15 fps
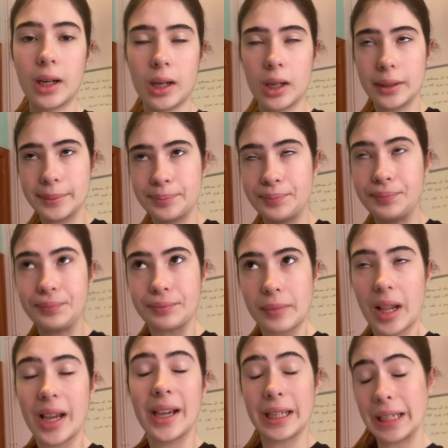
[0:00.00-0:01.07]
um
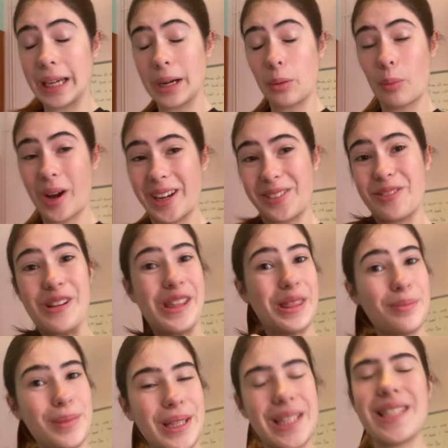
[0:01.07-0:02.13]
a get ready with
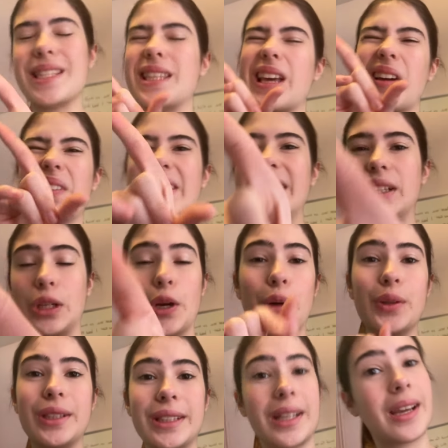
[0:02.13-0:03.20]
me so go
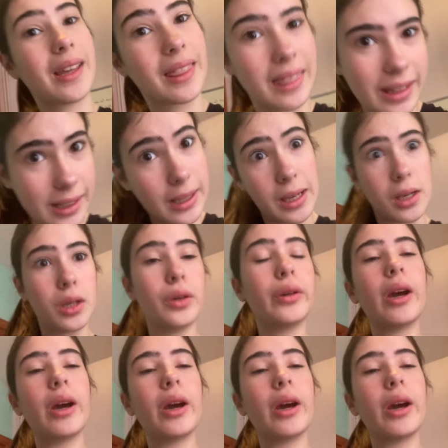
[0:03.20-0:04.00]
check that out